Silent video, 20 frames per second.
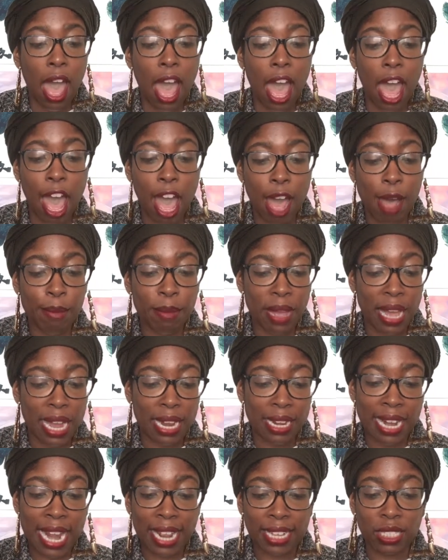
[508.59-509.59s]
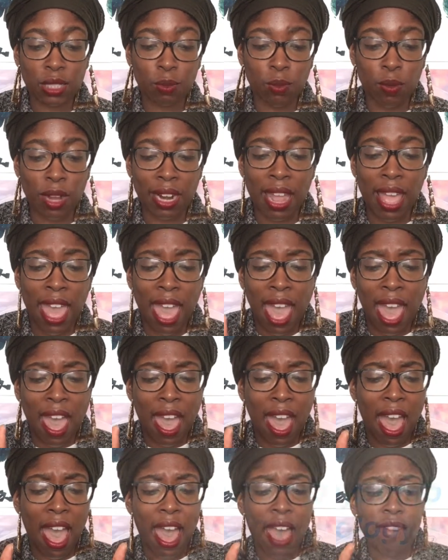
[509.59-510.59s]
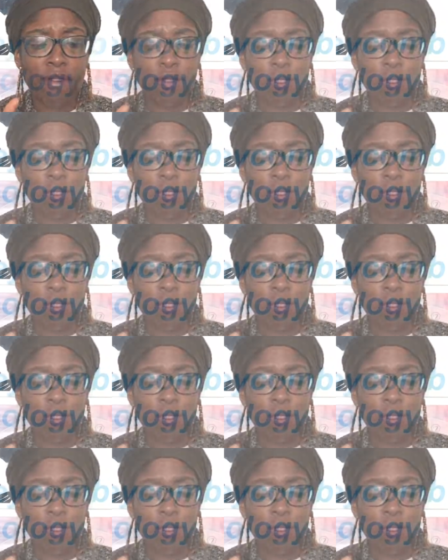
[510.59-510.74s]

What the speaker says: And next one, I've